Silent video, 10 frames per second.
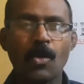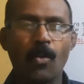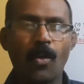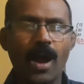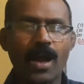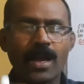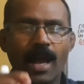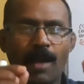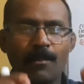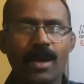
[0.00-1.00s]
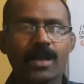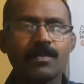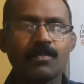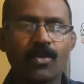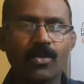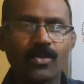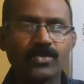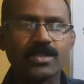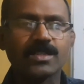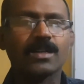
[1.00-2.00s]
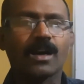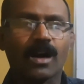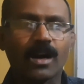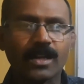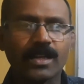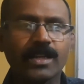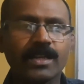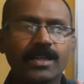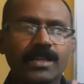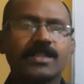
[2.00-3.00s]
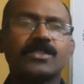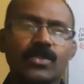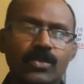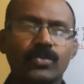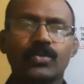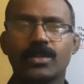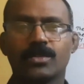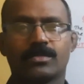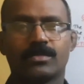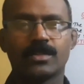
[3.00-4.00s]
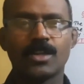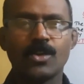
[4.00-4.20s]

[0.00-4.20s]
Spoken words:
Why am I focusing on it? It is known to you.